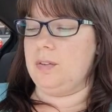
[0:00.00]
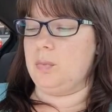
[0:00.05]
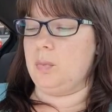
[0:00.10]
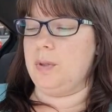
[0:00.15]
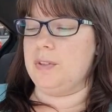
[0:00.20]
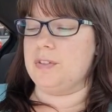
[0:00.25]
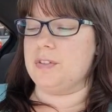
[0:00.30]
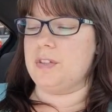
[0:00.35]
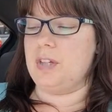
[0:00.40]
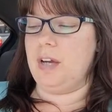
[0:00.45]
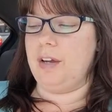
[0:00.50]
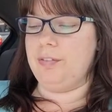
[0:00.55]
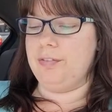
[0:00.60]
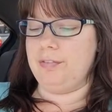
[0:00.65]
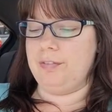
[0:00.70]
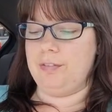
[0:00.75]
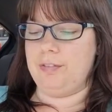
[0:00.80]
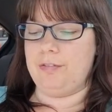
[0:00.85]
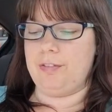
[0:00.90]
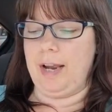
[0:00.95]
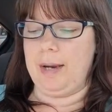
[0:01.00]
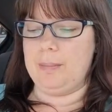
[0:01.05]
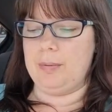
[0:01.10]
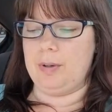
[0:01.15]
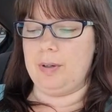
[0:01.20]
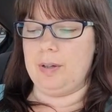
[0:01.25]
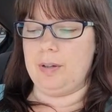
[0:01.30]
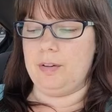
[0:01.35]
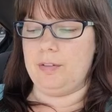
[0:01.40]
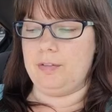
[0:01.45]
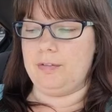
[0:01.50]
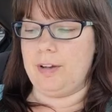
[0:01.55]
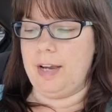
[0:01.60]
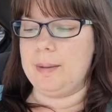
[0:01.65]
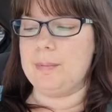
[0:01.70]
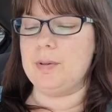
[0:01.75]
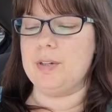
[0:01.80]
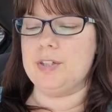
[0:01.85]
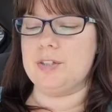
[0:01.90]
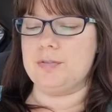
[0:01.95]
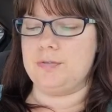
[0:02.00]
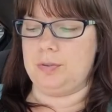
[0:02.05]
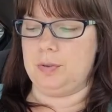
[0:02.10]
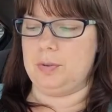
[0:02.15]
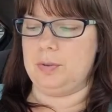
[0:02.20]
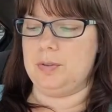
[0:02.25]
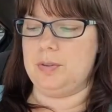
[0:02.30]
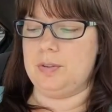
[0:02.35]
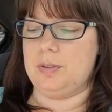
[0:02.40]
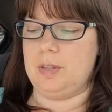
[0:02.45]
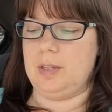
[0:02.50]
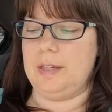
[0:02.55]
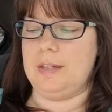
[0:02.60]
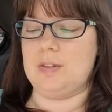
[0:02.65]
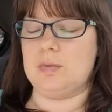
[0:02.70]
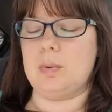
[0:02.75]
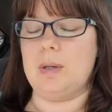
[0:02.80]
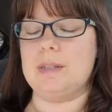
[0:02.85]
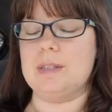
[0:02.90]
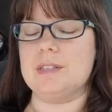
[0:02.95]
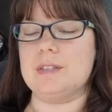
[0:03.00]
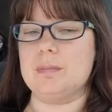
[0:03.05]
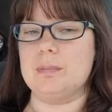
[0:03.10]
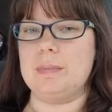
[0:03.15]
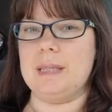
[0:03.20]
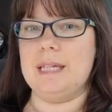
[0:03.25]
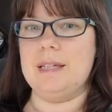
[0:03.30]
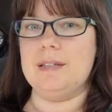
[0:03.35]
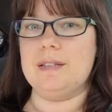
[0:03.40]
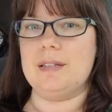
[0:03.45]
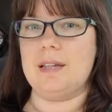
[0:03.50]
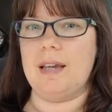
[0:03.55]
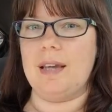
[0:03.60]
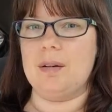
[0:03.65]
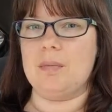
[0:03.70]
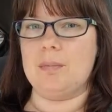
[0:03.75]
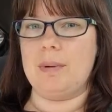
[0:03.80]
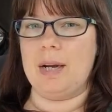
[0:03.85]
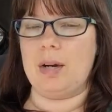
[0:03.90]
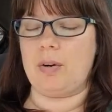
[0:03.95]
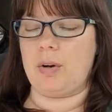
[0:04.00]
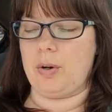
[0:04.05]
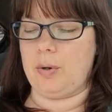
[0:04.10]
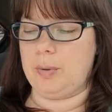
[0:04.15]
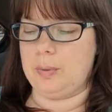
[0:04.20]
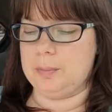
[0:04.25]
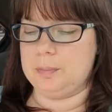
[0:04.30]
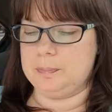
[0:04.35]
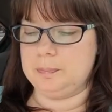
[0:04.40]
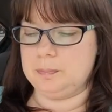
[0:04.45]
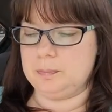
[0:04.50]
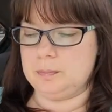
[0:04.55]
was tough fibrous foods as well as meat and marrow.